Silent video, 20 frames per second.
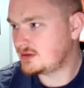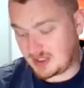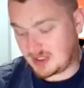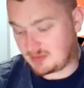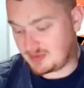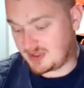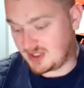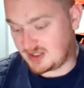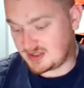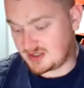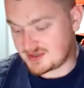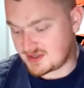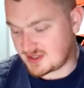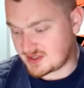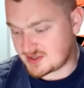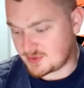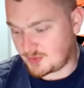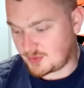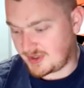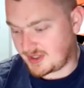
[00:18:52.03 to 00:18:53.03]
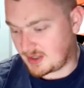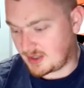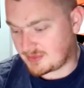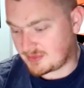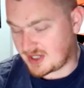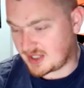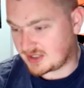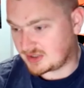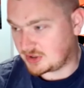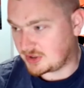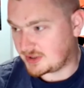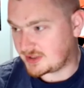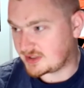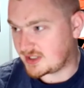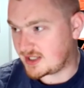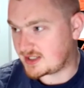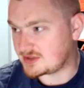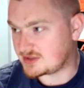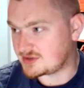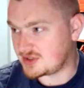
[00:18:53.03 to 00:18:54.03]
I'll be honest, that's the way I'm kind of looking
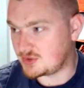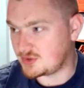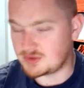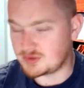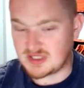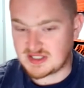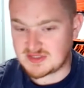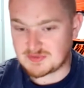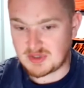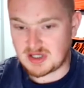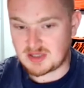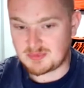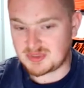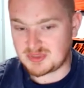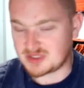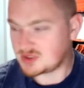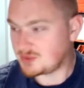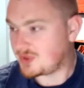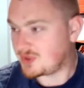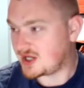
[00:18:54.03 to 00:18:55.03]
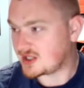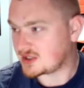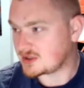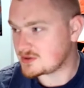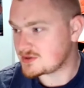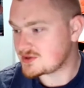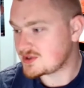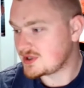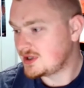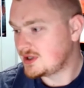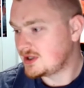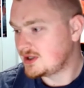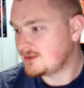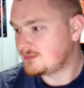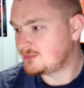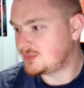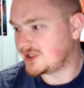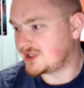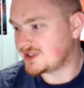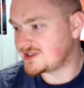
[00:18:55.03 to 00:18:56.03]
at it too, and that's why I picked the Packers.
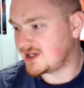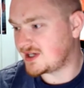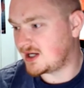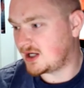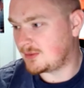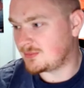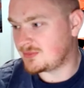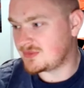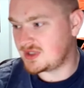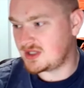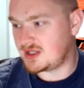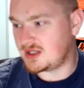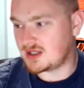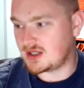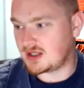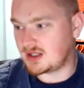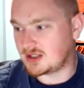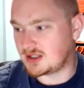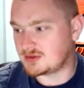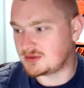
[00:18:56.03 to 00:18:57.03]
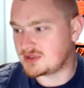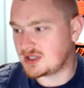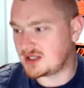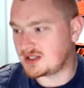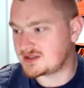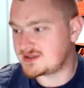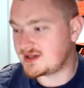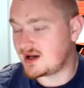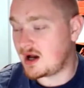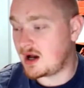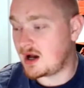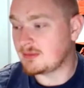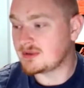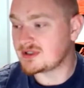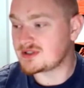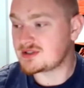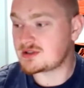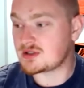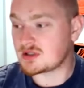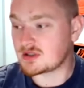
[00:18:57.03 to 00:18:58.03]
But
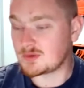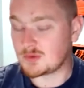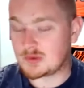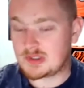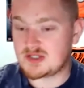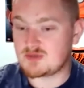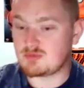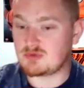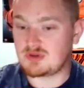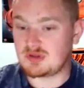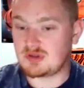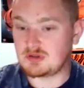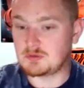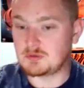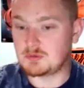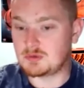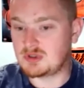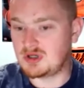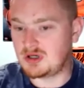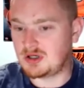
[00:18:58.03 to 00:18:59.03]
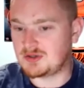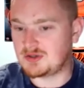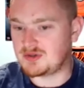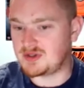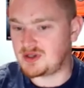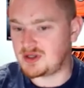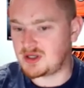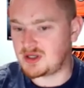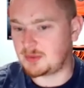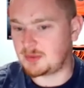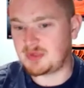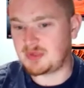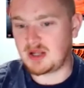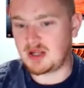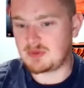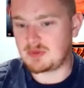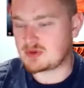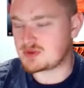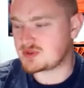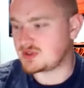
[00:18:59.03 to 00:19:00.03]
Thomas agrees with you on the
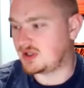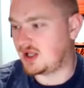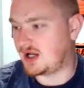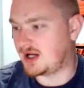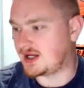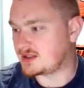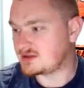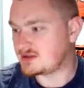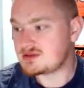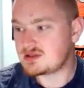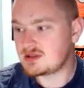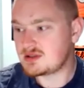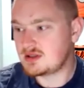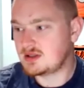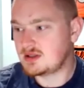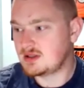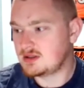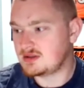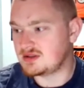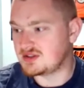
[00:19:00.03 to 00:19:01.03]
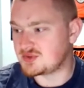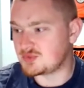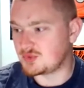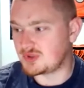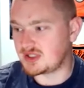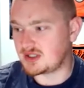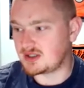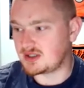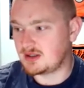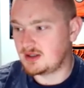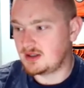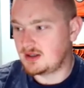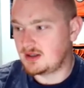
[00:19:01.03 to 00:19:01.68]
Panthers and Lions this week.